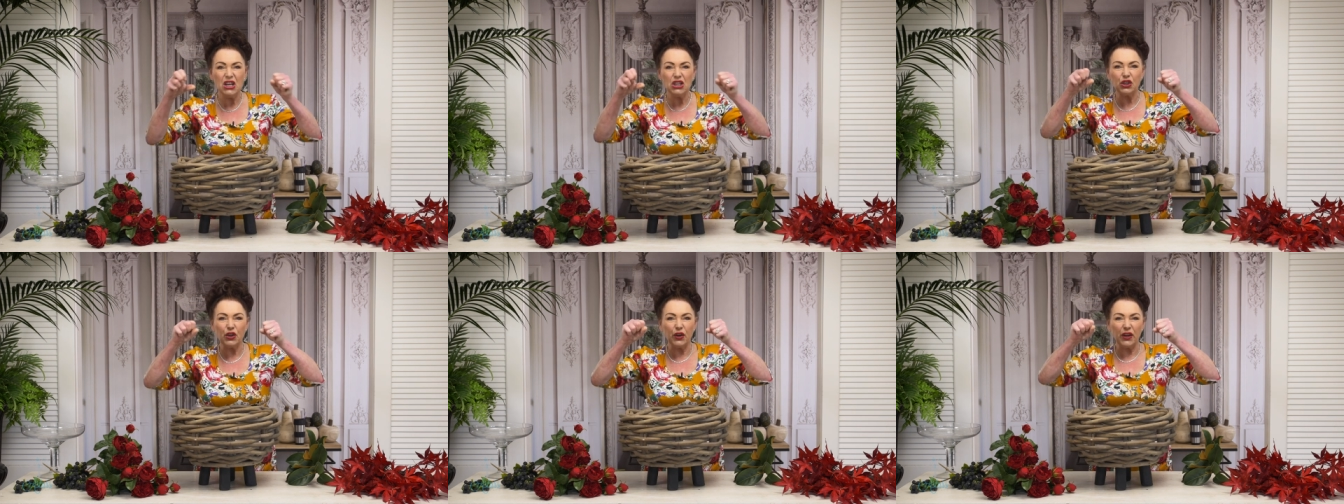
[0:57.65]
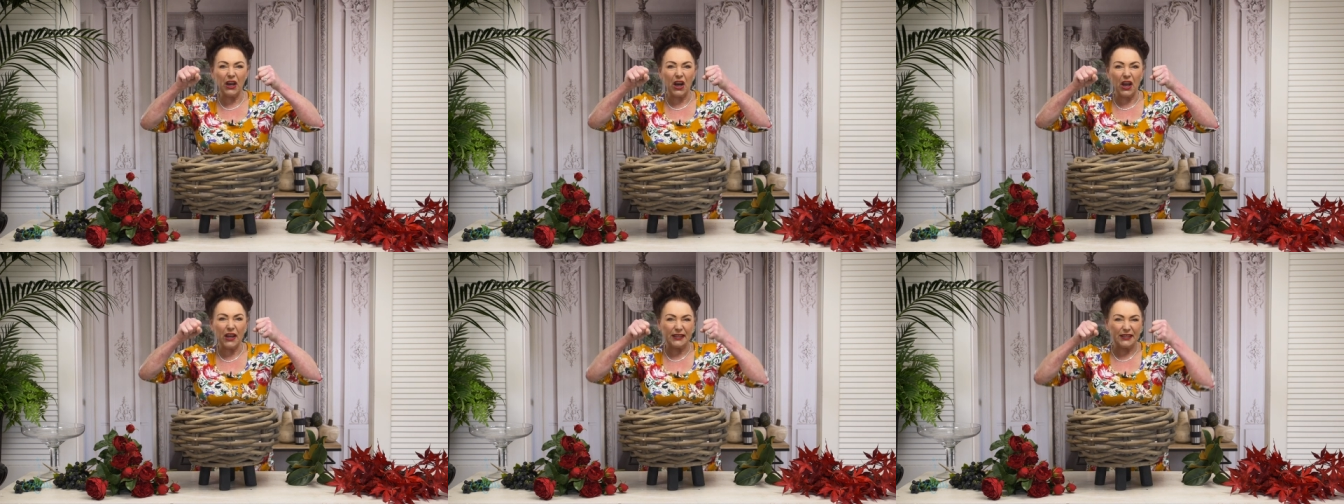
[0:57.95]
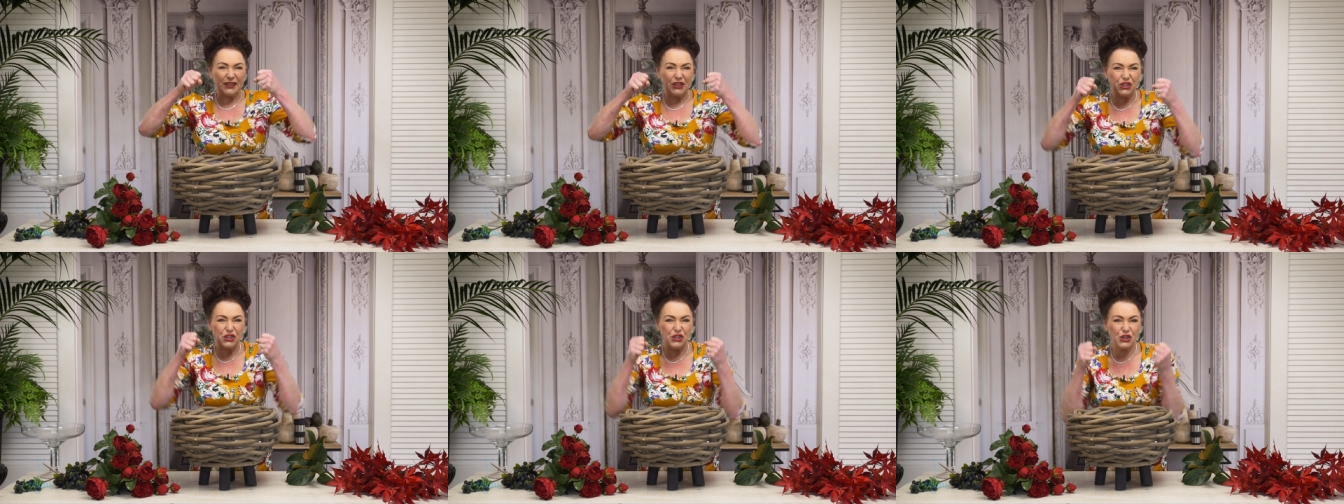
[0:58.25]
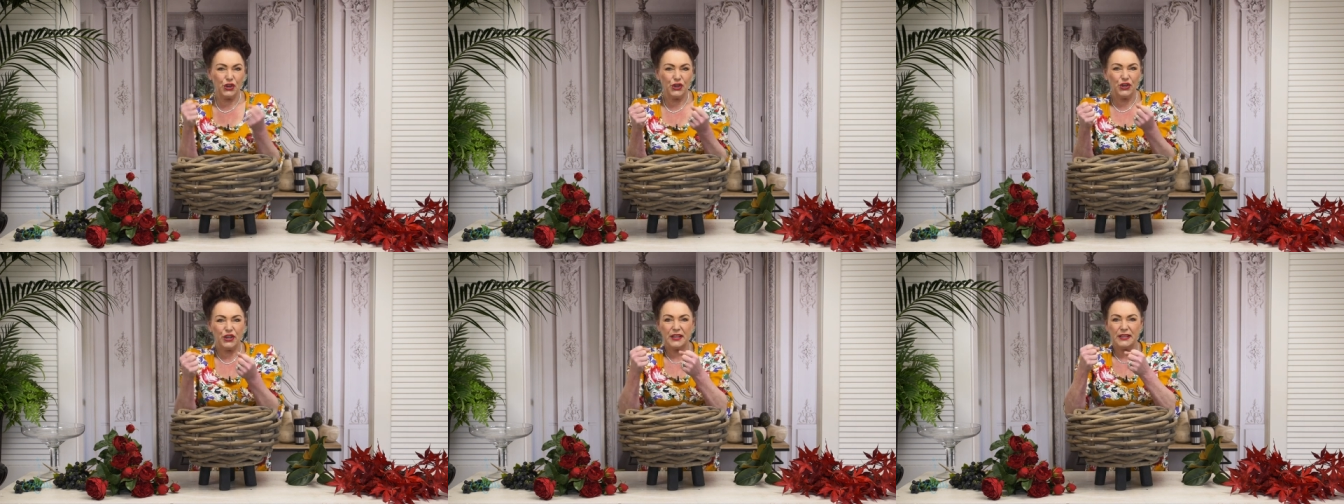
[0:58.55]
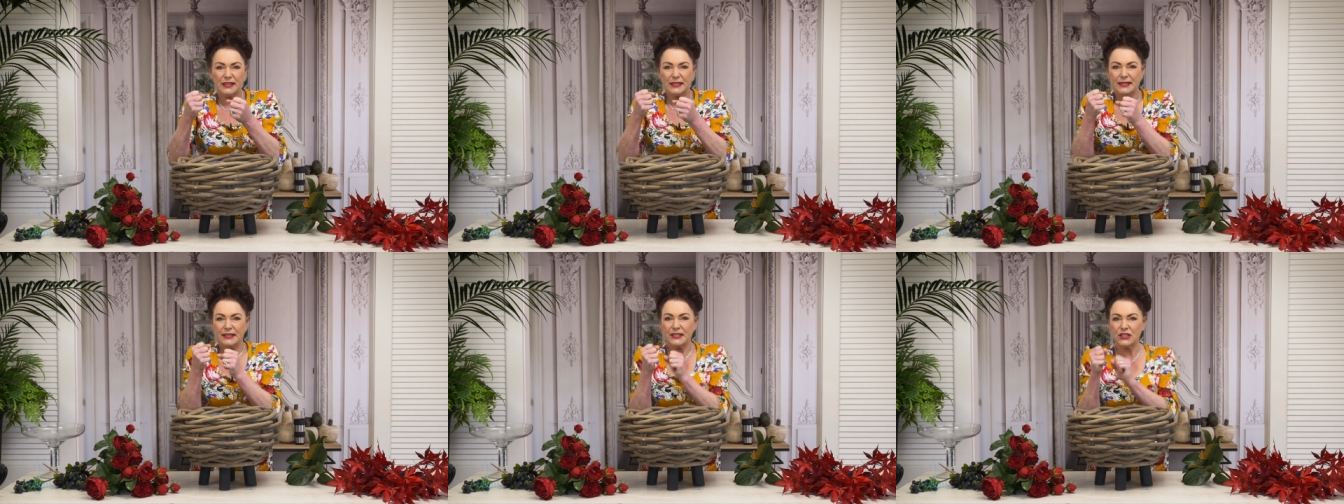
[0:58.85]
sort of like sturdy
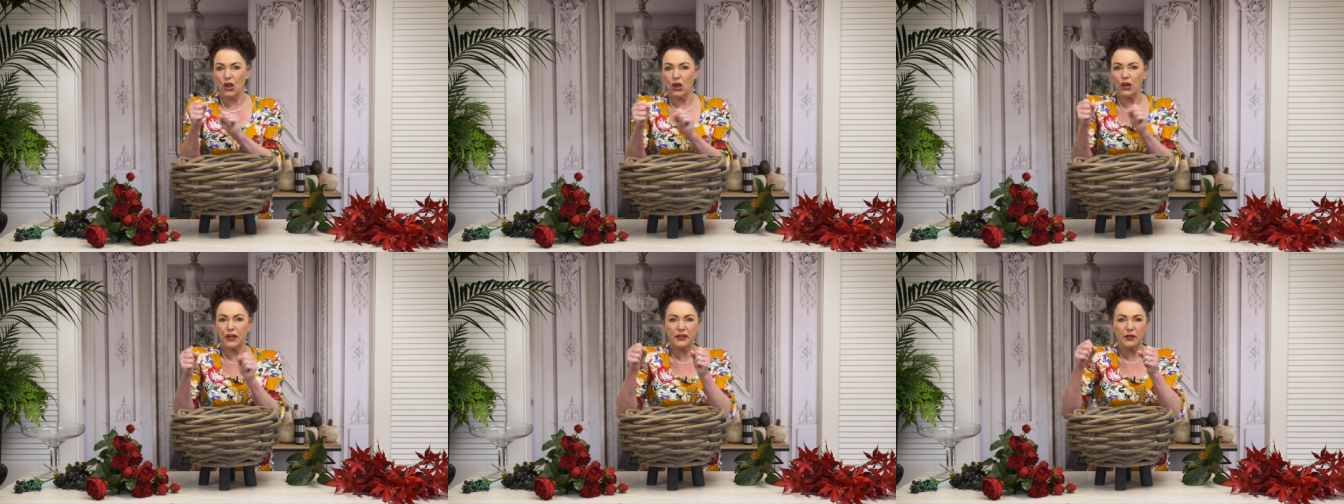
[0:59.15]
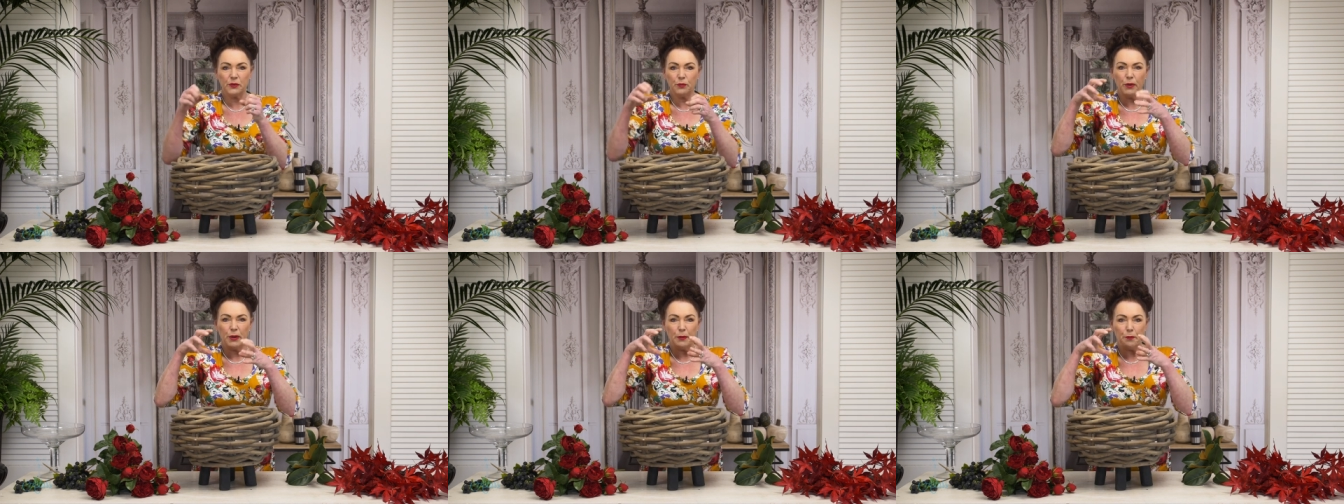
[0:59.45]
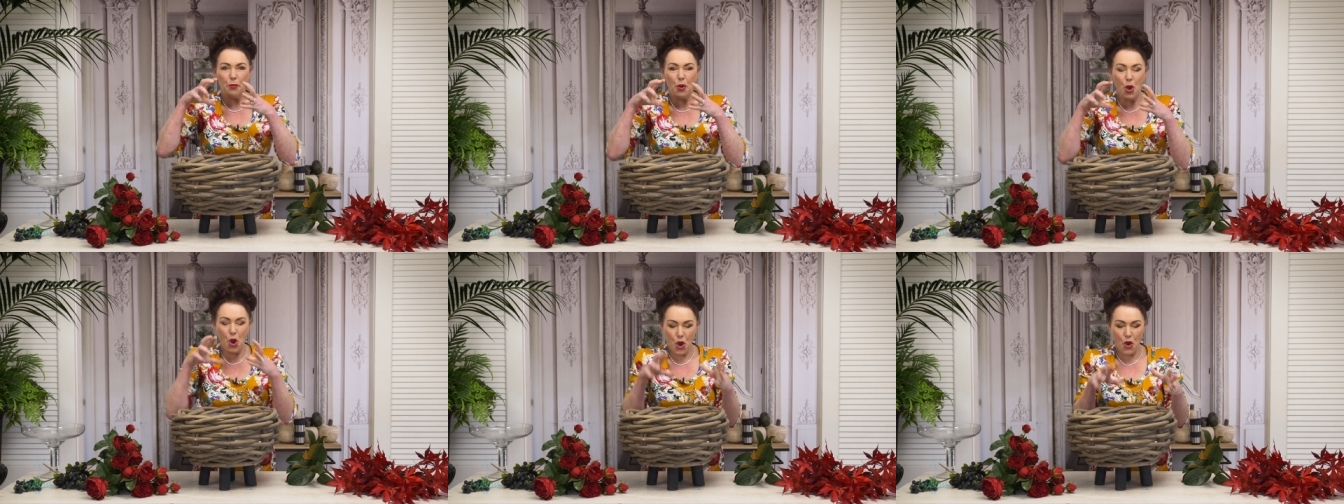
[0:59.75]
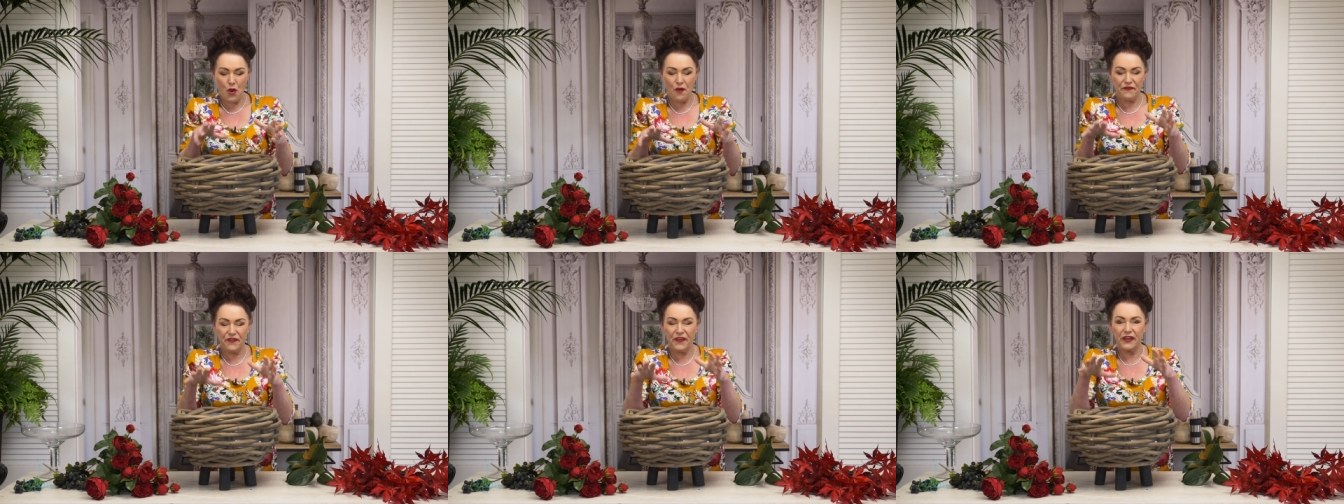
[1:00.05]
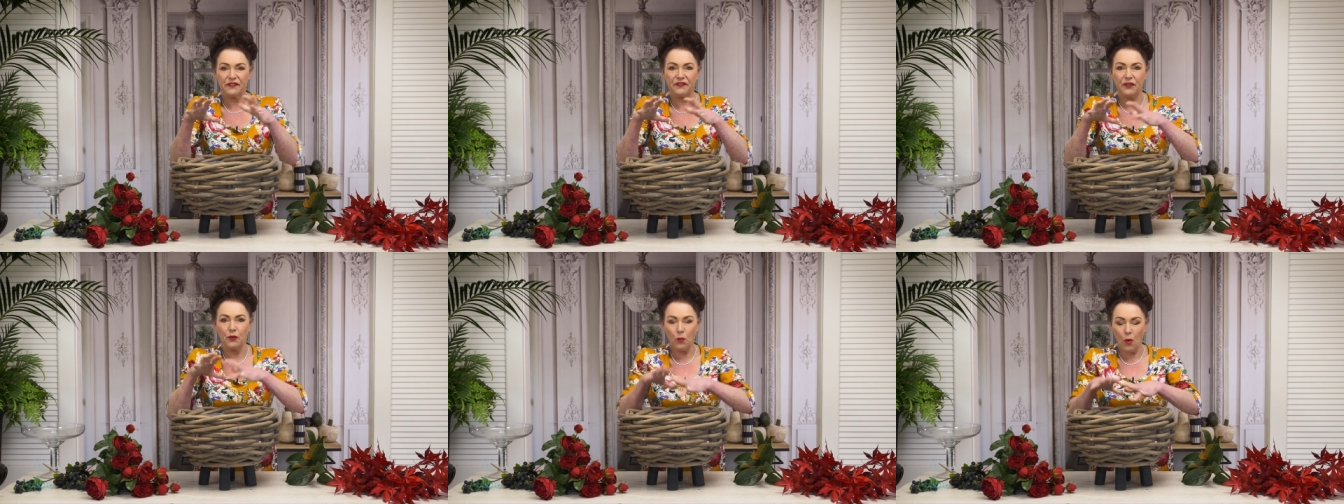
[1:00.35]
and solid and we
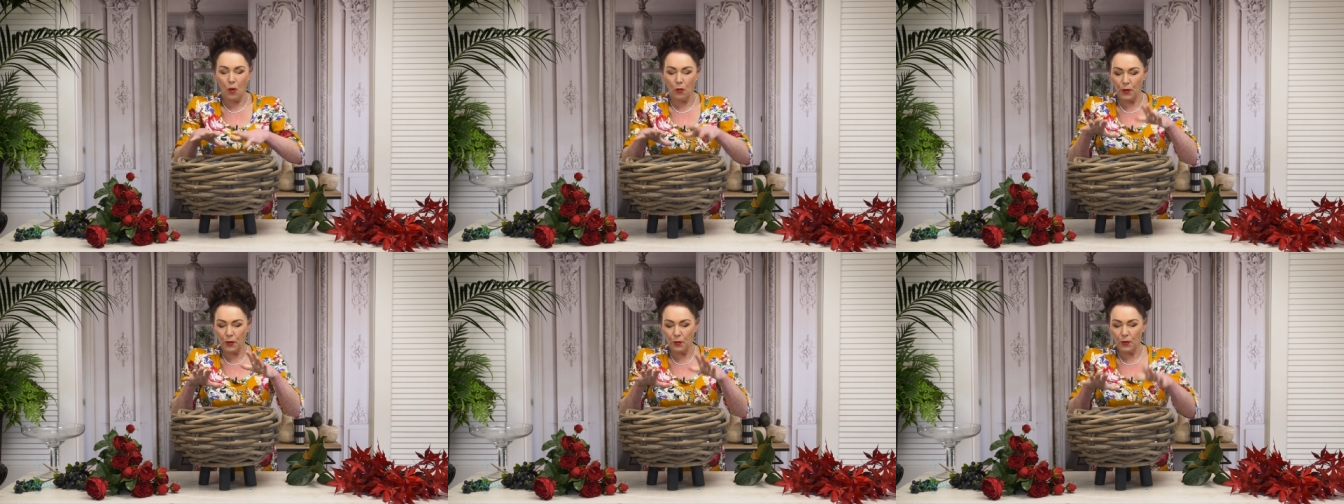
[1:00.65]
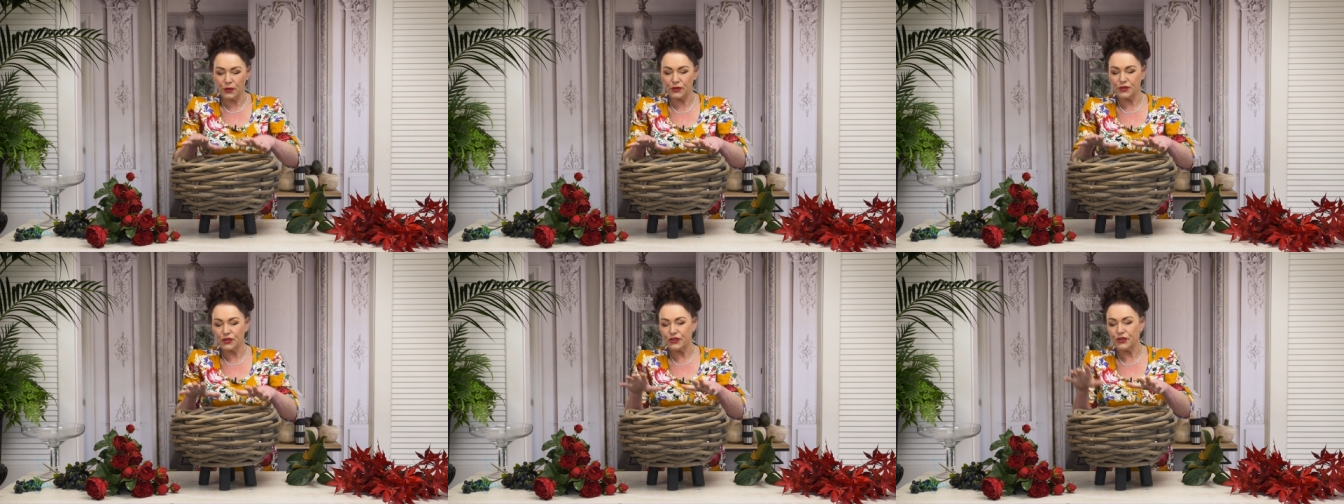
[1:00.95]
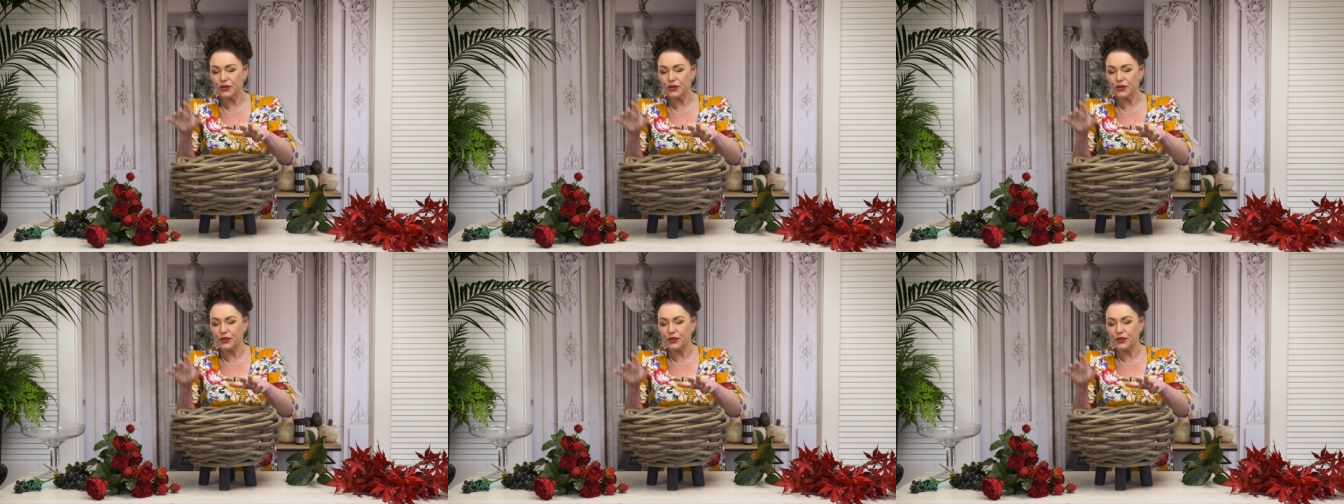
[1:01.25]
perfect for what we want to